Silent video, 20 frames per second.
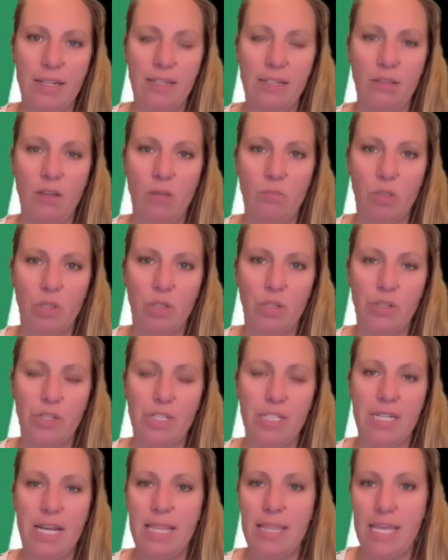
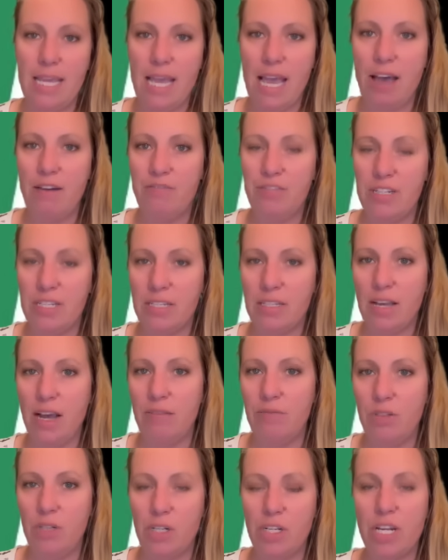kilometers that they have
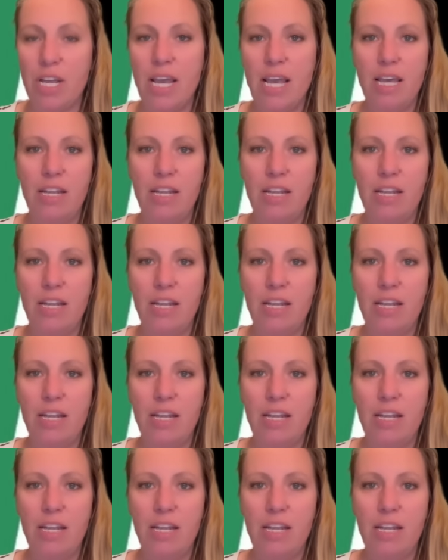discovered